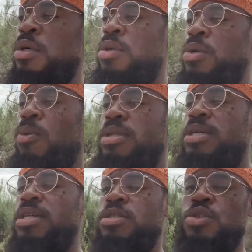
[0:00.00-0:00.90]
No wonder
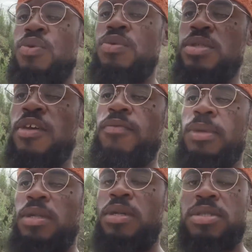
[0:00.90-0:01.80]
these dudes giving
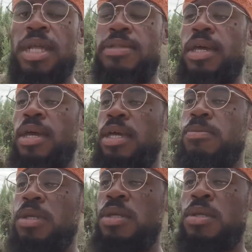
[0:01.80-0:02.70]
me looks like they hate me.